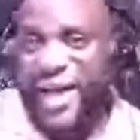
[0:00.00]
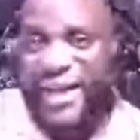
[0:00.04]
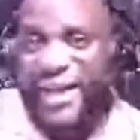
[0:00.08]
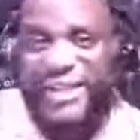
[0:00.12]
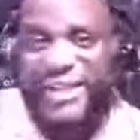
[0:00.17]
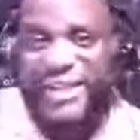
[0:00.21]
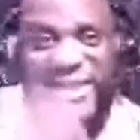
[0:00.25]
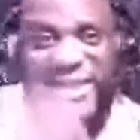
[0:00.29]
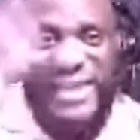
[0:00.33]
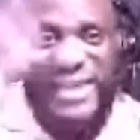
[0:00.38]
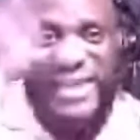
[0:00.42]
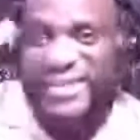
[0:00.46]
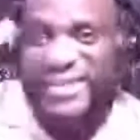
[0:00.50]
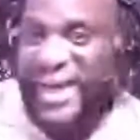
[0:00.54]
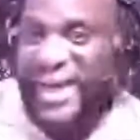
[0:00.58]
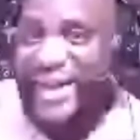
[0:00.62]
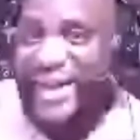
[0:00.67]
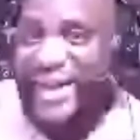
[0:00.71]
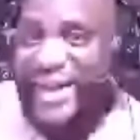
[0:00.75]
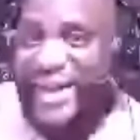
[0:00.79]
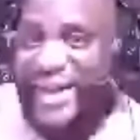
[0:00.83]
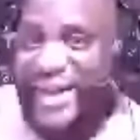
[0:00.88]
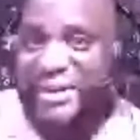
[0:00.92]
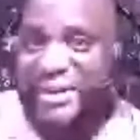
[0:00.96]
He's not saying
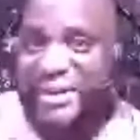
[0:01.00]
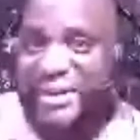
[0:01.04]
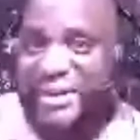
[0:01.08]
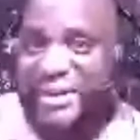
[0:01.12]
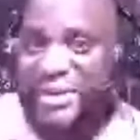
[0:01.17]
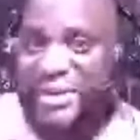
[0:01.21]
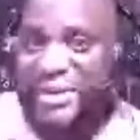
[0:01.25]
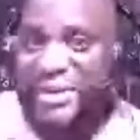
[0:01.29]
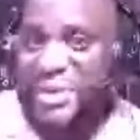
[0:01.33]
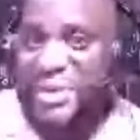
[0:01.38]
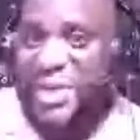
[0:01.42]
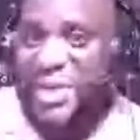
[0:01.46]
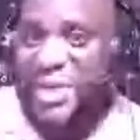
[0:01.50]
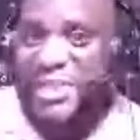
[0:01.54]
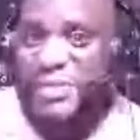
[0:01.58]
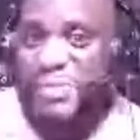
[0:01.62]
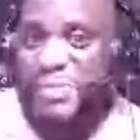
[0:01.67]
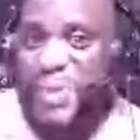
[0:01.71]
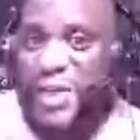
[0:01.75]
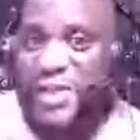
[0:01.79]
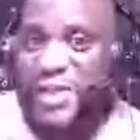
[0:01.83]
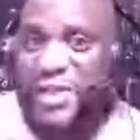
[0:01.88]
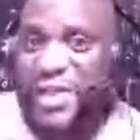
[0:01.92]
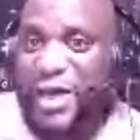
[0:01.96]
it, but he's
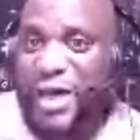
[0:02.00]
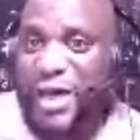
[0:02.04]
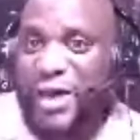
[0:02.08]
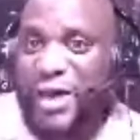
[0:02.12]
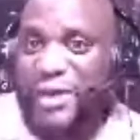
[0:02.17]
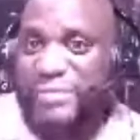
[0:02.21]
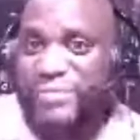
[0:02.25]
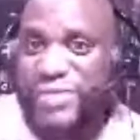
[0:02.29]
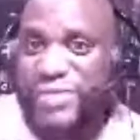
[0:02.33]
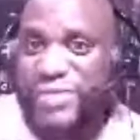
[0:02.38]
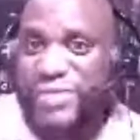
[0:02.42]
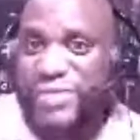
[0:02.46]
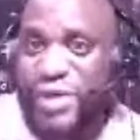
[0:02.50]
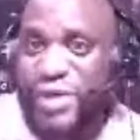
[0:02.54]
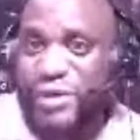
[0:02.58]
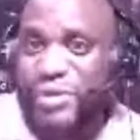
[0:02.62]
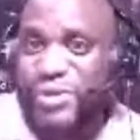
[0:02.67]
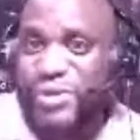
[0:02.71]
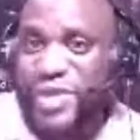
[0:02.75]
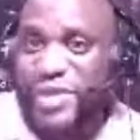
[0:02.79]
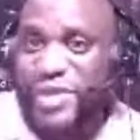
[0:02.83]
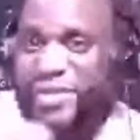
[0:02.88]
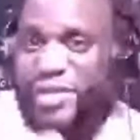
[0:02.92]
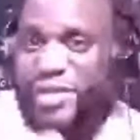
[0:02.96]
putting all them twos
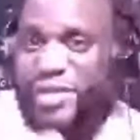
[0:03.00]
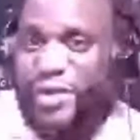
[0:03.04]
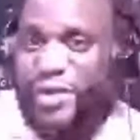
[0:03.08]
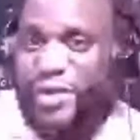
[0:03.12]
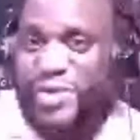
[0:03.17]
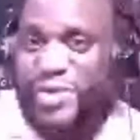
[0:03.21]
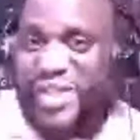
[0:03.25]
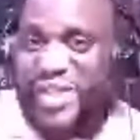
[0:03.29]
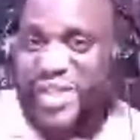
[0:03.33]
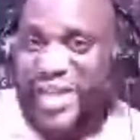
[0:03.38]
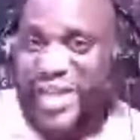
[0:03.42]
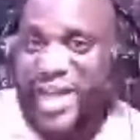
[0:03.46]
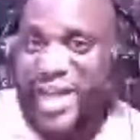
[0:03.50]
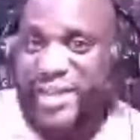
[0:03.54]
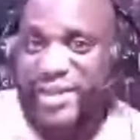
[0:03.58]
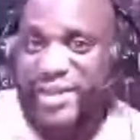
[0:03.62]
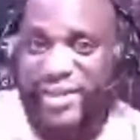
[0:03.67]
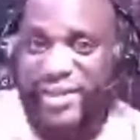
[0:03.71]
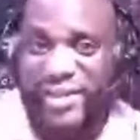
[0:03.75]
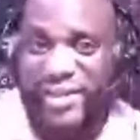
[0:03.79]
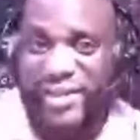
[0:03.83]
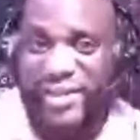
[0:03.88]
and twos together,